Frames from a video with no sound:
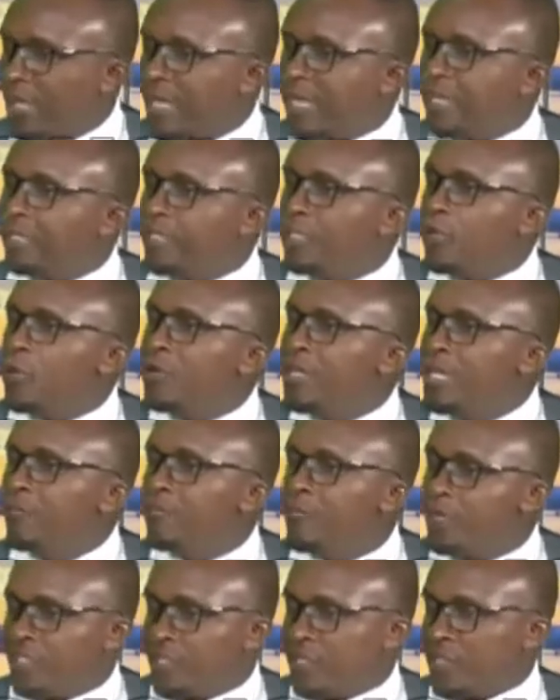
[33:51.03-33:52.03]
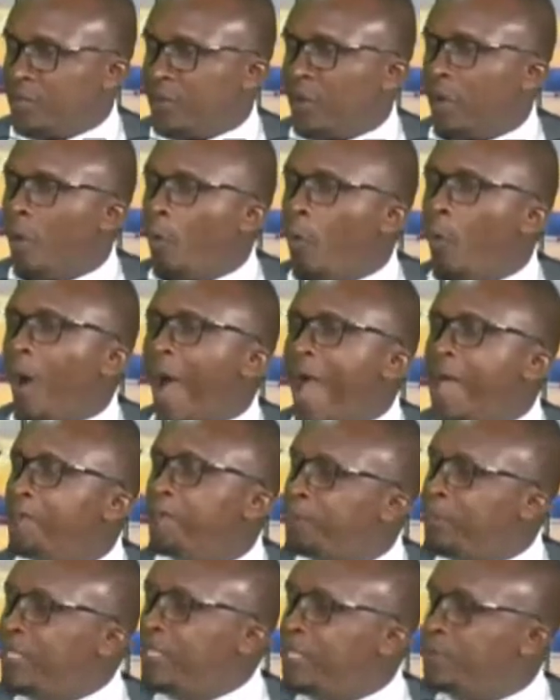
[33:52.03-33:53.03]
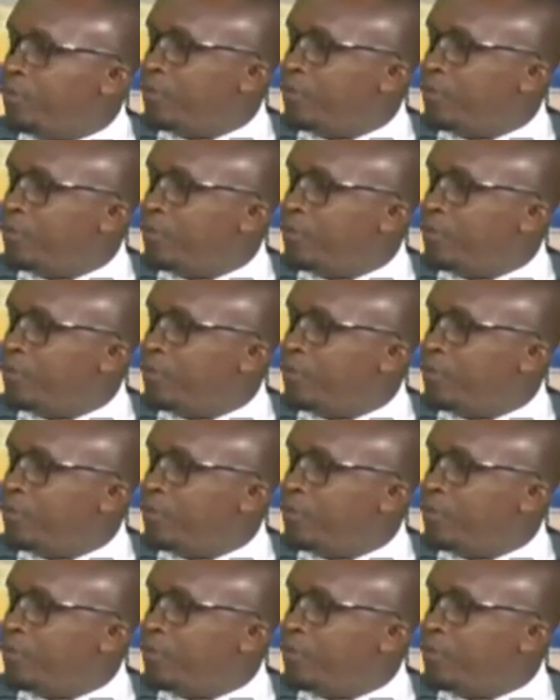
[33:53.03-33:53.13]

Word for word: the only reason why PDP